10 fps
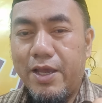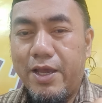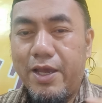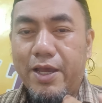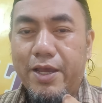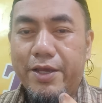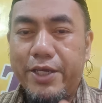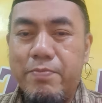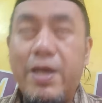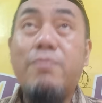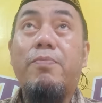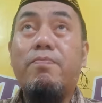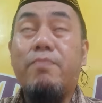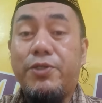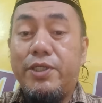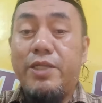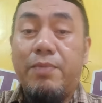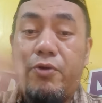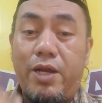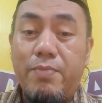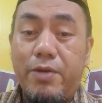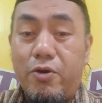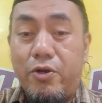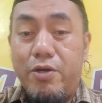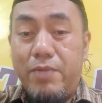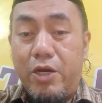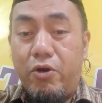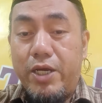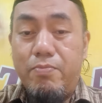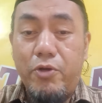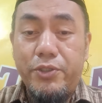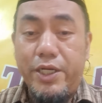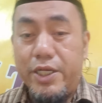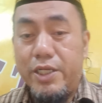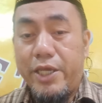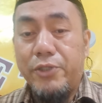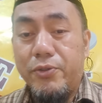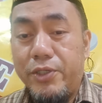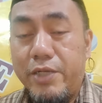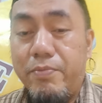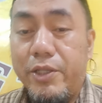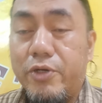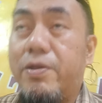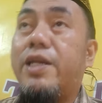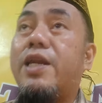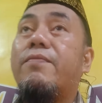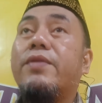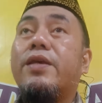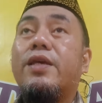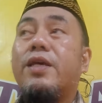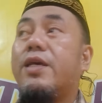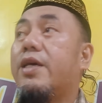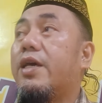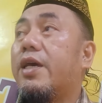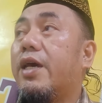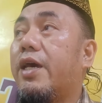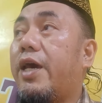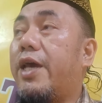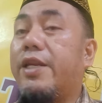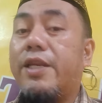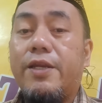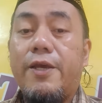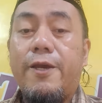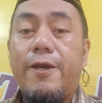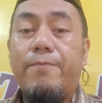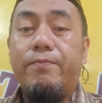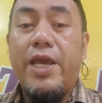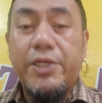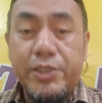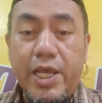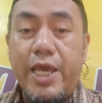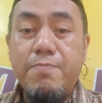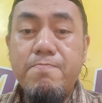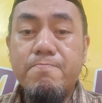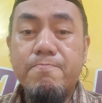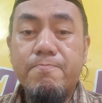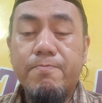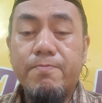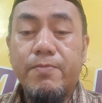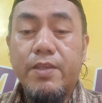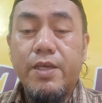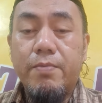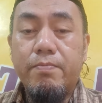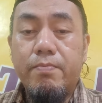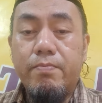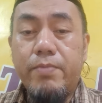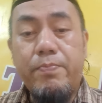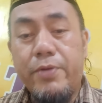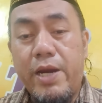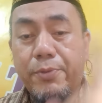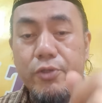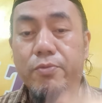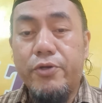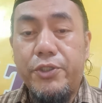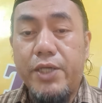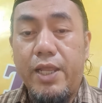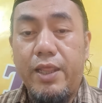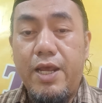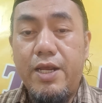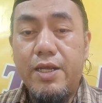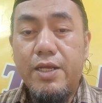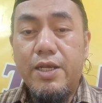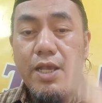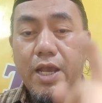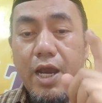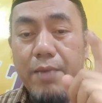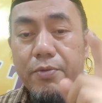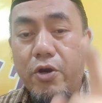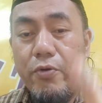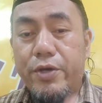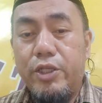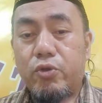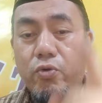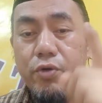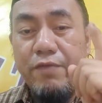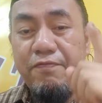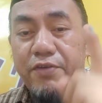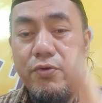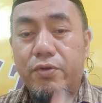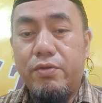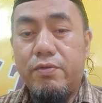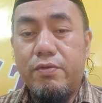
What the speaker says: Imam of Masjid al-Duham, a local mosque here in Quezon City, Metro Manila. And next time, maybe perhaps tomorrow, inshallah, I'm going to refute